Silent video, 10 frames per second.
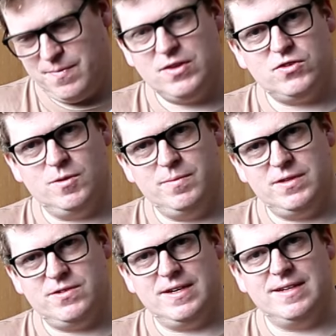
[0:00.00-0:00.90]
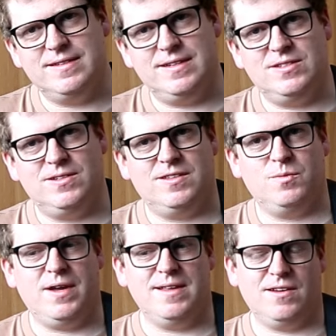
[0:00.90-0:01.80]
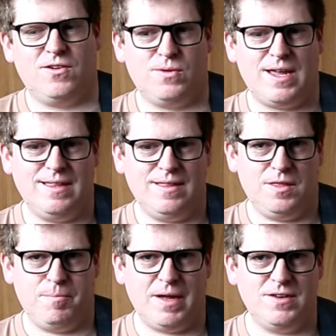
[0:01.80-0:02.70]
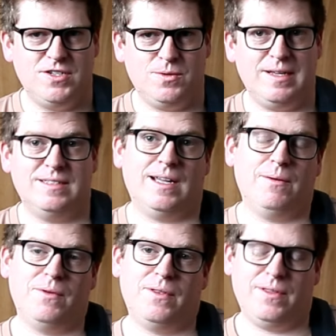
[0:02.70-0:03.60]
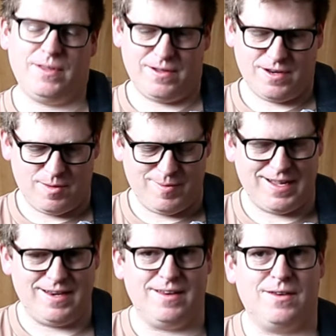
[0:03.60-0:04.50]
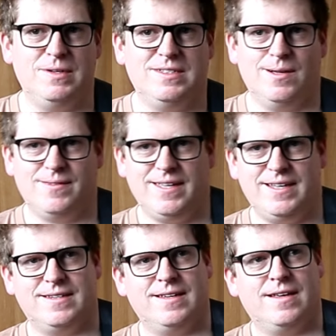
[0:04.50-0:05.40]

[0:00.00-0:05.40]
strum the strings in a certain way to create the banjo-y sound that you heard at the beginning, which sounds like this.